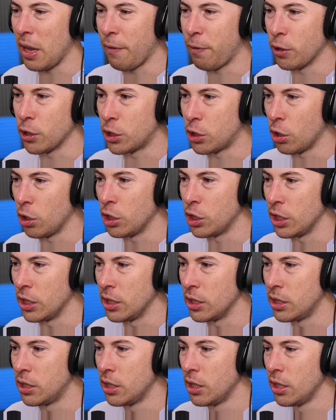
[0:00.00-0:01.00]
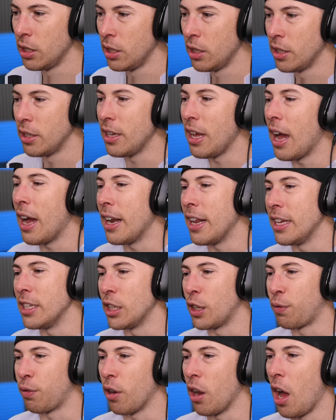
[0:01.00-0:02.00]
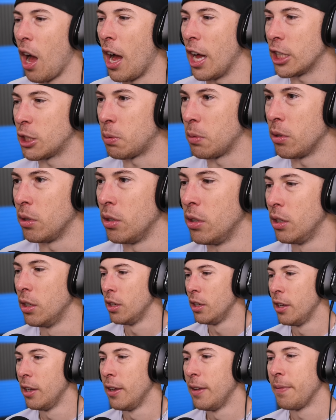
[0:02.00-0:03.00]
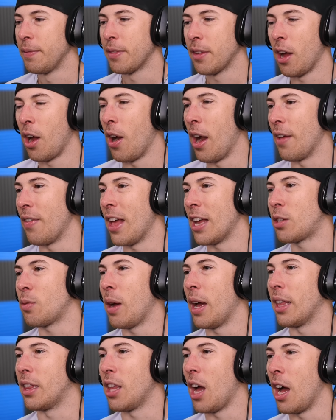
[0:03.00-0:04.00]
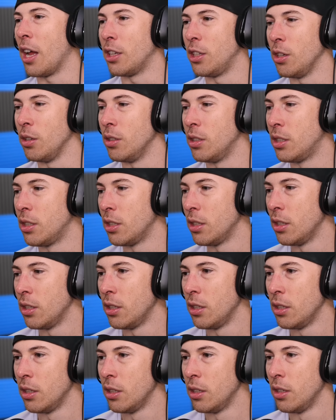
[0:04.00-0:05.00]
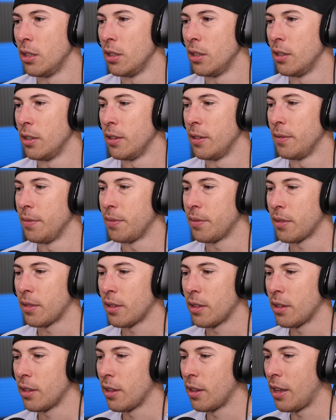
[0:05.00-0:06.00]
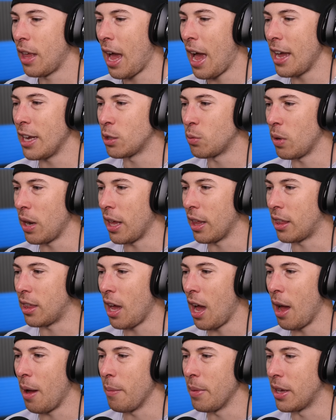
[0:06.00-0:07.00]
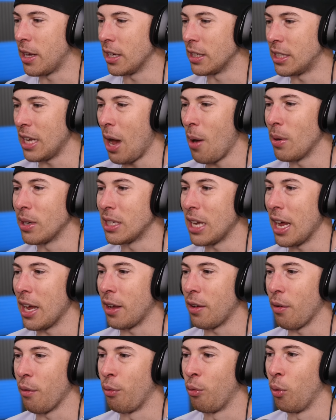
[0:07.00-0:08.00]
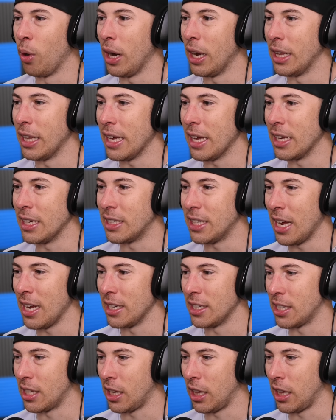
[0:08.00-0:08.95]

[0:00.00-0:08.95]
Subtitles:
like for surgeons. Yeah, it is. It's for a hospital. All right, that's what I thought, dudes. That is what I thought because that was like really intense